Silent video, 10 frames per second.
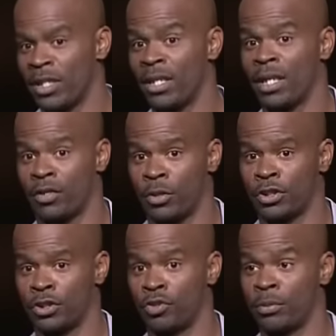Then you got
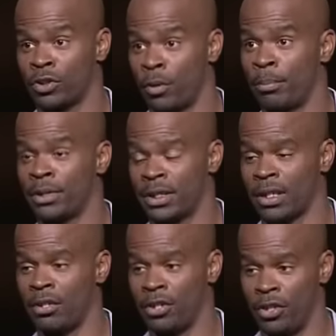Christians who, I'm just going to put
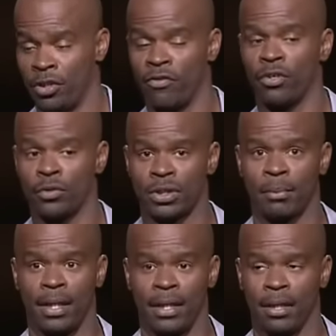this out there. You ever know
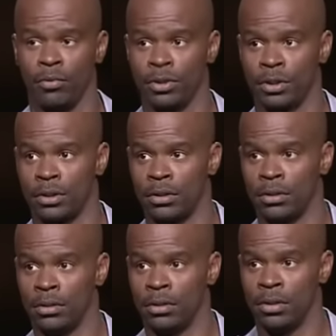somebody that was
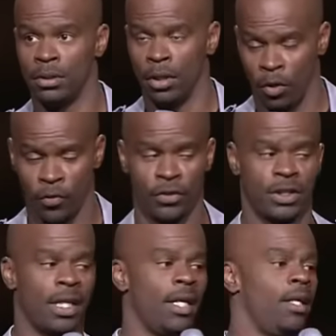
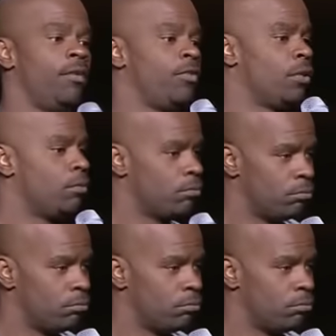oversaved?